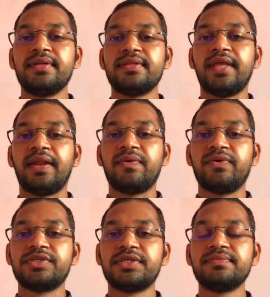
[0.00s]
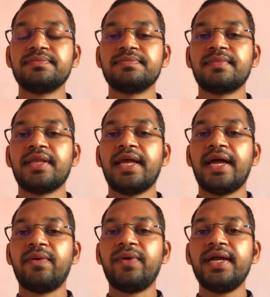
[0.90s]
Then question,
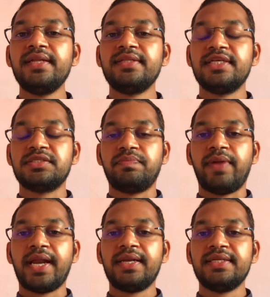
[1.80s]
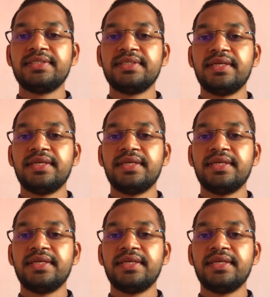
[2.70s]
avoid this practice